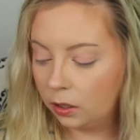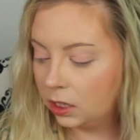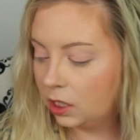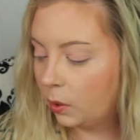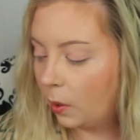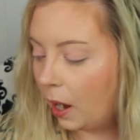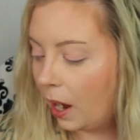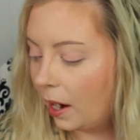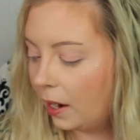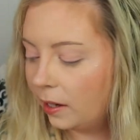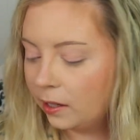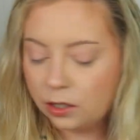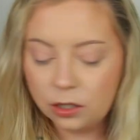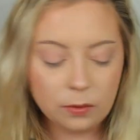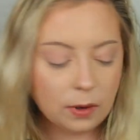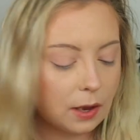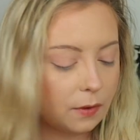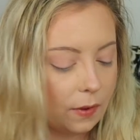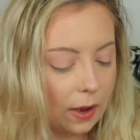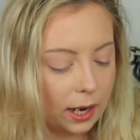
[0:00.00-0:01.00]
So I do
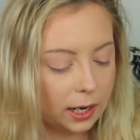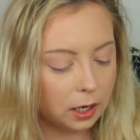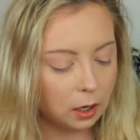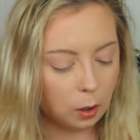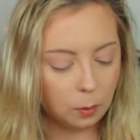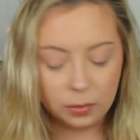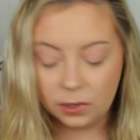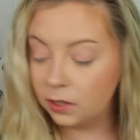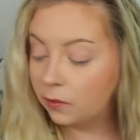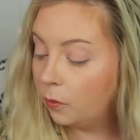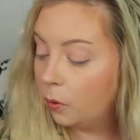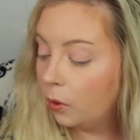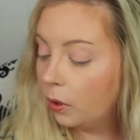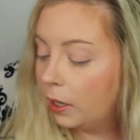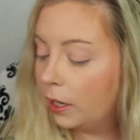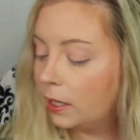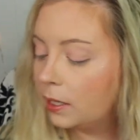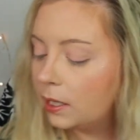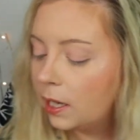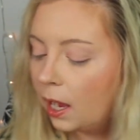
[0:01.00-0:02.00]
have high hopes for
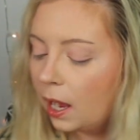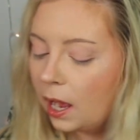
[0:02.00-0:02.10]
it.